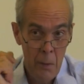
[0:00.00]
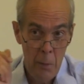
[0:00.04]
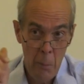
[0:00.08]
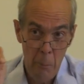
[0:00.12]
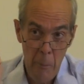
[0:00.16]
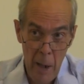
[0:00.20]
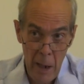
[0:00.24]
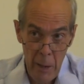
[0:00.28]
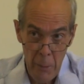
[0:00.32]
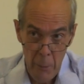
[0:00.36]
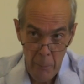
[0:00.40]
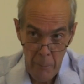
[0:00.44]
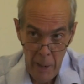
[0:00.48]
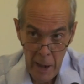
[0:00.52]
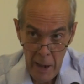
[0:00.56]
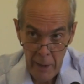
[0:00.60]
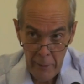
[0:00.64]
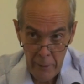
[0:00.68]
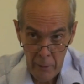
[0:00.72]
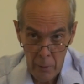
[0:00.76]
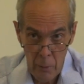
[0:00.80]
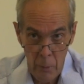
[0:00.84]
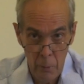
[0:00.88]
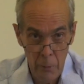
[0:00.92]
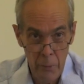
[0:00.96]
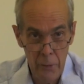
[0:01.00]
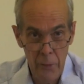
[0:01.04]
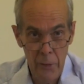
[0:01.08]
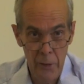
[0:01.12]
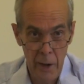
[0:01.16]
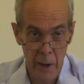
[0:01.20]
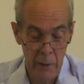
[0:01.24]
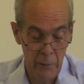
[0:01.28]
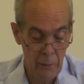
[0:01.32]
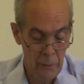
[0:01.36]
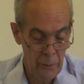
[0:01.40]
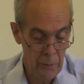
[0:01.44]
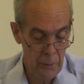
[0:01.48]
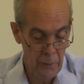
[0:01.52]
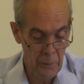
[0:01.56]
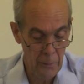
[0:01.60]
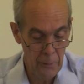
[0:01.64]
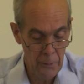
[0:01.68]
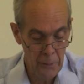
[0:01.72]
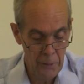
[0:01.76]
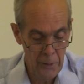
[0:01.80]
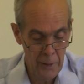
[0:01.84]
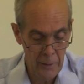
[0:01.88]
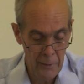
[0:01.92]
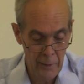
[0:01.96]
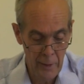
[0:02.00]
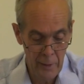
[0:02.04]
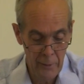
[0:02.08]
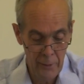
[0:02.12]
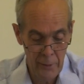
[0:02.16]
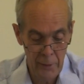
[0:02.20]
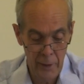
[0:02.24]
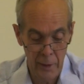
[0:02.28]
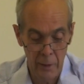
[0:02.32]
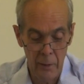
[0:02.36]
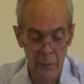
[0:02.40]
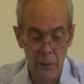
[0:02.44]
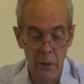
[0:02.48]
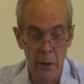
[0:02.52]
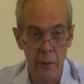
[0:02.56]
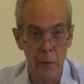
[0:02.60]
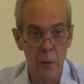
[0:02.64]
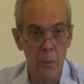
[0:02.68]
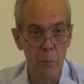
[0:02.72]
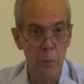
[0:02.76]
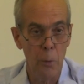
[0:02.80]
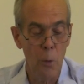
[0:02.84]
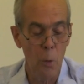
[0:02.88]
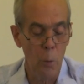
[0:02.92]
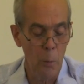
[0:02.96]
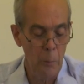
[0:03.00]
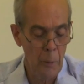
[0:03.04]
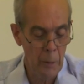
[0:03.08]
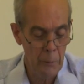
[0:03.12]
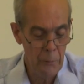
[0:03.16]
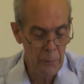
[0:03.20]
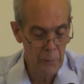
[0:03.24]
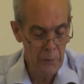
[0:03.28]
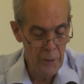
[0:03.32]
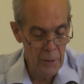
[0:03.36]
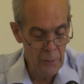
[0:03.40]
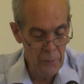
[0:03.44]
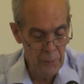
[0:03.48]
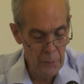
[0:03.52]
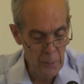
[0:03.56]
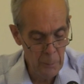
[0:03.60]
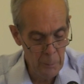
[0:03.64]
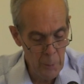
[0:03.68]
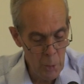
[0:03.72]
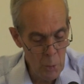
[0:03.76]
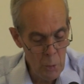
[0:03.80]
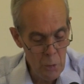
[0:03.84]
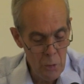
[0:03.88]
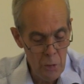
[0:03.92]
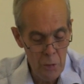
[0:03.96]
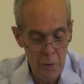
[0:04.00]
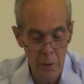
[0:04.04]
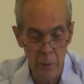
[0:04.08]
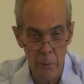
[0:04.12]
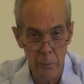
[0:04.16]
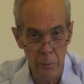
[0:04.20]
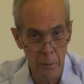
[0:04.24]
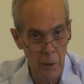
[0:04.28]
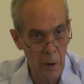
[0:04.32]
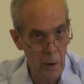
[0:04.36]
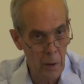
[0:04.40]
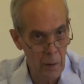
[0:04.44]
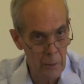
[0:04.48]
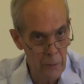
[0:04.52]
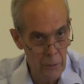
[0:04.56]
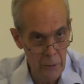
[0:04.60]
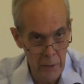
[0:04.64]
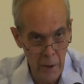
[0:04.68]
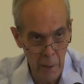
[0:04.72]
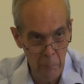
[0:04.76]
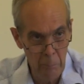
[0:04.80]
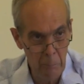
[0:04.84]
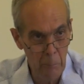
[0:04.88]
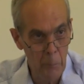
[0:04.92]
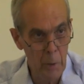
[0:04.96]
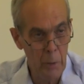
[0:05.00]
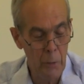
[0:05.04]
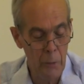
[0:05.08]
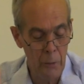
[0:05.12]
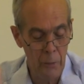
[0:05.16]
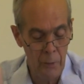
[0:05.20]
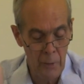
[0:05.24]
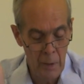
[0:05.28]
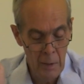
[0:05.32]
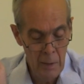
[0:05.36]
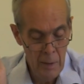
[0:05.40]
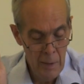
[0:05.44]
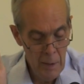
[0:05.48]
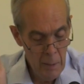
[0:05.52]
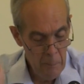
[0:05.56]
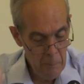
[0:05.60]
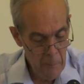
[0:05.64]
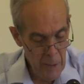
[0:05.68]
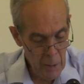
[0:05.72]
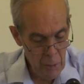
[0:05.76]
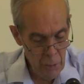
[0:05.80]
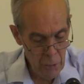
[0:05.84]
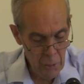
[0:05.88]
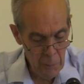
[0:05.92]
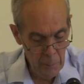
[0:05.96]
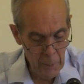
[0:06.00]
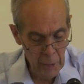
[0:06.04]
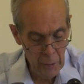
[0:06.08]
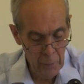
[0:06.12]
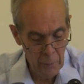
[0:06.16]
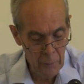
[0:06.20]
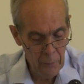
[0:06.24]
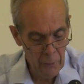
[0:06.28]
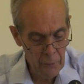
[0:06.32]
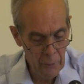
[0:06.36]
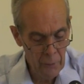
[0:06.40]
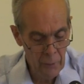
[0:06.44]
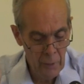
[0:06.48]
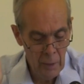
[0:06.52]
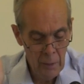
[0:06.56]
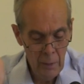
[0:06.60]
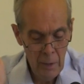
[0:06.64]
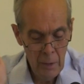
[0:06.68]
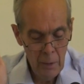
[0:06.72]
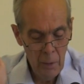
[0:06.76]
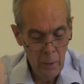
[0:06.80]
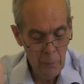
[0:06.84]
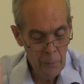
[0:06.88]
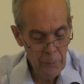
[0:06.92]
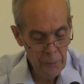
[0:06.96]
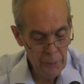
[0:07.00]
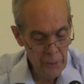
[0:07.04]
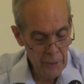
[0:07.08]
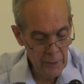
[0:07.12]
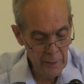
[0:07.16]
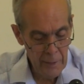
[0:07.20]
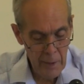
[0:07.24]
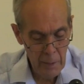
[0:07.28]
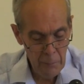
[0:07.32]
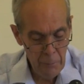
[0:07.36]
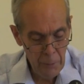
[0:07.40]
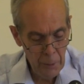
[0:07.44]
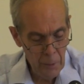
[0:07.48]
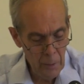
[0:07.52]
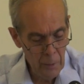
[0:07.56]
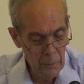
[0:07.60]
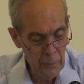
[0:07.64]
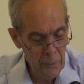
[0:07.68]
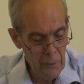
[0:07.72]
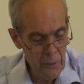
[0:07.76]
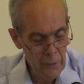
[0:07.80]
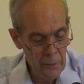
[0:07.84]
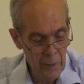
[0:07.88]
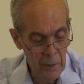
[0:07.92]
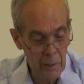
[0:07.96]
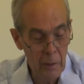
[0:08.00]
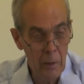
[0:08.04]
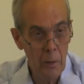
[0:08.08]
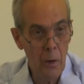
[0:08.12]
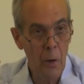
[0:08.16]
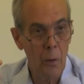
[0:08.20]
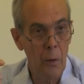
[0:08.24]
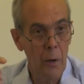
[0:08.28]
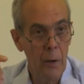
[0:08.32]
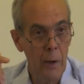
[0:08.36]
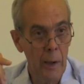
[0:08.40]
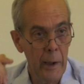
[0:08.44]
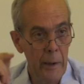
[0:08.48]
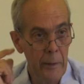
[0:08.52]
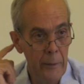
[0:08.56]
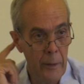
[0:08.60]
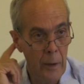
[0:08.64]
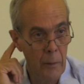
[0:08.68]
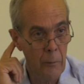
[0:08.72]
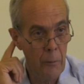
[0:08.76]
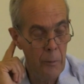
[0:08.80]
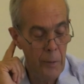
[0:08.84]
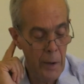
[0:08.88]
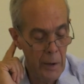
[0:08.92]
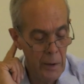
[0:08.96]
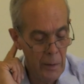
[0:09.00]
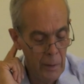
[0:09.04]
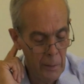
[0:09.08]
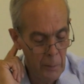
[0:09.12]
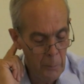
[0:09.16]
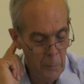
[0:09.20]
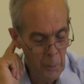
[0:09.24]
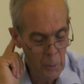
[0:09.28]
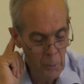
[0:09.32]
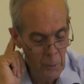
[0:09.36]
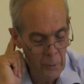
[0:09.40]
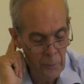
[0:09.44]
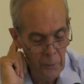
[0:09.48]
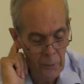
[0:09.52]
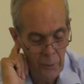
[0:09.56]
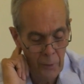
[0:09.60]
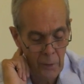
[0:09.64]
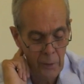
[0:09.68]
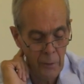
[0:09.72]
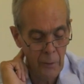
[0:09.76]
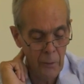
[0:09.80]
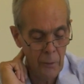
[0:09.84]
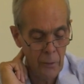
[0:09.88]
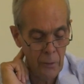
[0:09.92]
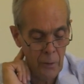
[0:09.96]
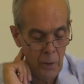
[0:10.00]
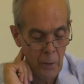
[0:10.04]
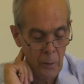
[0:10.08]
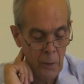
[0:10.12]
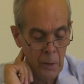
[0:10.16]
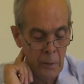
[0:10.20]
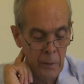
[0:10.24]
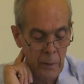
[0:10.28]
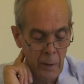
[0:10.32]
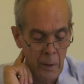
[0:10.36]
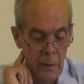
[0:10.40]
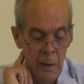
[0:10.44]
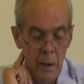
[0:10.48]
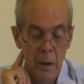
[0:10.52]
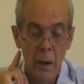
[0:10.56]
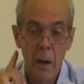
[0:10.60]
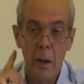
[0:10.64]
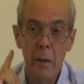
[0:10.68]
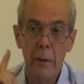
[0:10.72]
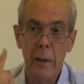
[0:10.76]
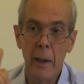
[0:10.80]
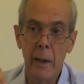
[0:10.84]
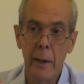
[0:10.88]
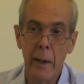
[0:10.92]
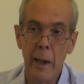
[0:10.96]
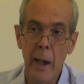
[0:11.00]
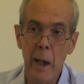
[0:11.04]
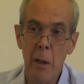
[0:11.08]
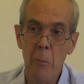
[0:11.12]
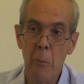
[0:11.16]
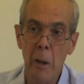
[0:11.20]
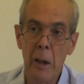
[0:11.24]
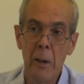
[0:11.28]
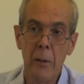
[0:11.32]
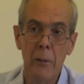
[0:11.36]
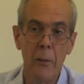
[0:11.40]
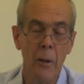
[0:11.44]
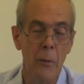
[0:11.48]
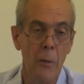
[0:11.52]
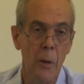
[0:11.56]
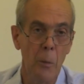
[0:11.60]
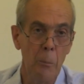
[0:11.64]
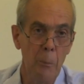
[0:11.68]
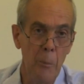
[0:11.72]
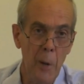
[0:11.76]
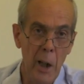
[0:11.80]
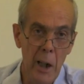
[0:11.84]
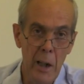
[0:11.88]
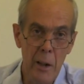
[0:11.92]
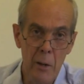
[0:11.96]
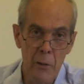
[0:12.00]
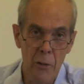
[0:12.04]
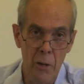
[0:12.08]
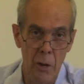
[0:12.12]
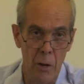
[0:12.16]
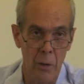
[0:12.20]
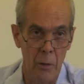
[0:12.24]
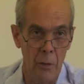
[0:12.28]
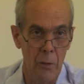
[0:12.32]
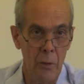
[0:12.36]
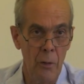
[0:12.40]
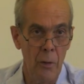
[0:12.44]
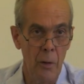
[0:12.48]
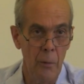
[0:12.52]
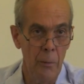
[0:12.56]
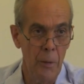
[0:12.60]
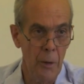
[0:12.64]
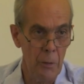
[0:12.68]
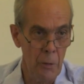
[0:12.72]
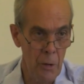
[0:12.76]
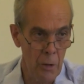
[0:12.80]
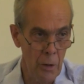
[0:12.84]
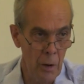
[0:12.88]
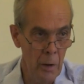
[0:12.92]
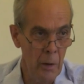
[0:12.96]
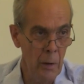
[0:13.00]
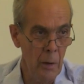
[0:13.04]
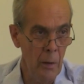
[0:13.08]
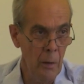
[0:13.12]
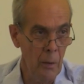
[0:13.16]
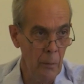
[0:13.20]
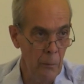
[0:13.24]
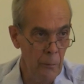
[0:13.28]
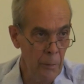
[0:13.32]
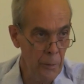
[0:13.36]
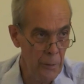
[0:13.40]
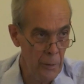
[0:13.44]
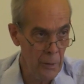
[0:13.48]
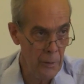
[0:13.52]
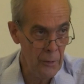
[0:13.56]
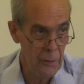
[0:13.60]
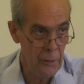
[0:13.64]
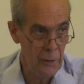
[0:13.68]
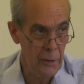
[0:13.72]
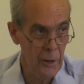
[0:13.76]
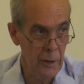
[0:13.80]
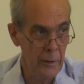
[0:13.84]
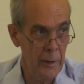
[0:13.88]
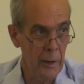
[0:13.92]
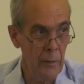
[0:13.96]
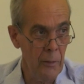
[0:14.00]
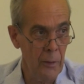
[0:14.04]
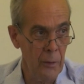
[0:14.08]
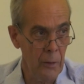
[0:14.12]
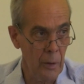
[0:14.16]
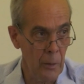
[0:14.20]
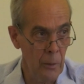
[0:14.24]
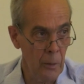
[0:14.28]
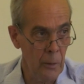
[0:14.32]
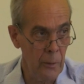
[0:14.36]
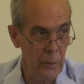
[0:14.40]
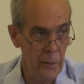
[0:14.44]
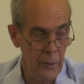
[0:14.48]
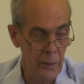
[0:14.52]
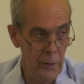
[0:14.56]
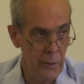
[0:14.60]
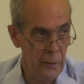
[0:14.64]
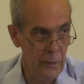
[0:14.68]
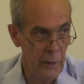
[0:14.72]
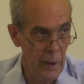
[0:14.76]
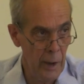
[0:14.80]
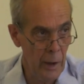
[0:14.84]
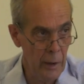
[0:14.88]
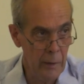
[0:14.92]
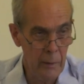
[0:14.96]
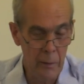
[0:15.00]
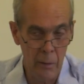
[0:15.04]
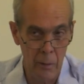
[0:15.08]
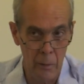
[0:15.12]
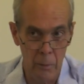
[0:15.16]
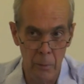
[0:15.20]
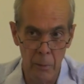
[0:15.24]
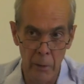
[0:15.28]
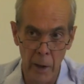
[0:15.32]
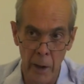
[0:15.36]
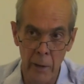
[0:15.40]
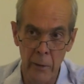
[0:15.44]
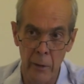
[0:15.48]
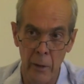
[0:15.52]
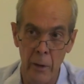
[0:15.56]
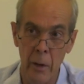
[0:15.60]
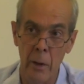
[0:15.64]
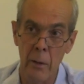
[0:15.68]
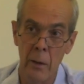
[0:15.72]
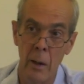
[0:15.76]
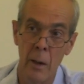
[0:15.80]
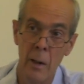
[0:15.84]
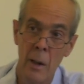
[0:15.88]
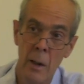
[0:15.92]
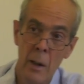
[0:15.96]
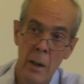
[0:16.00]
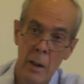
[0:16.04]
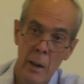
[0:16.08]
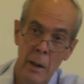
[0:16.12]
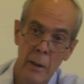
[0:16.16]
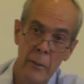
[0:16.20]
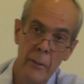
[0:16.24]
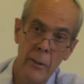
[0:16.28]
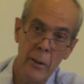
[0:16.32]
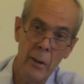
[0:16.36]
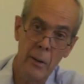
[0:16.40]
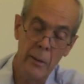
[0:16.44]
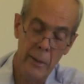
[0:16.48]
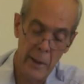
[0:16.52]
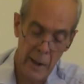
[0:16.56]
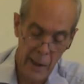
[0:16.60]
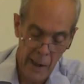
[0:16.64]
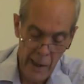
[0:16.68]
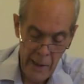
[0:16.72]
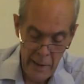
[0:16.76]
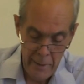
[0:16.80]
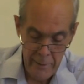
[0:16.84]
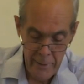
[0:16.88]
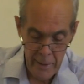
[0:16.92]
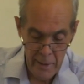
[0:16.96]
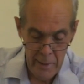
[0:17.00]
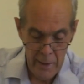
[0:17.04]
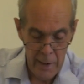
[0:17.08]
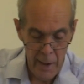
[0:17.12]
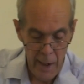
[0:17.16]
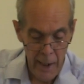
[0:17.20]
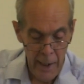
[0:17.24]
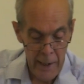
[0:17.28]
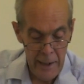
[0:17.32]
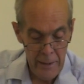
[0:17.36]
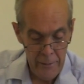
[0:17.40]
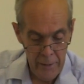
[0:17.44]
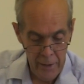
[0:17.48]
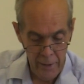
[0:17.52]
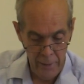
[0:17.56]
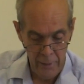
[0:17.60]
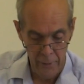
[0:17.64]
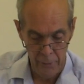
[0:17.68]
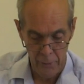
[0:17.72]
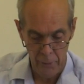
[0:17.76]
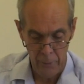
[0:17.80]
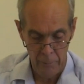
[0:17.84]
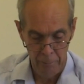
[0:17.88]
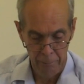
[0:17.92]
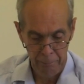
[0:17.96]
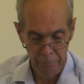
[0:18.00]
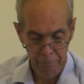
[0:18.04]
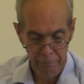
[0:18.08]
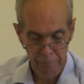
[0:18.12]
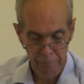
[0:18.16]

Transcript: The mathematical sense of statistics in the form of distribution of large numbers, measurements of significance in correlating variables and so on, hardly came into the pages of the Journal of the Statistical Society of London until the 1880s.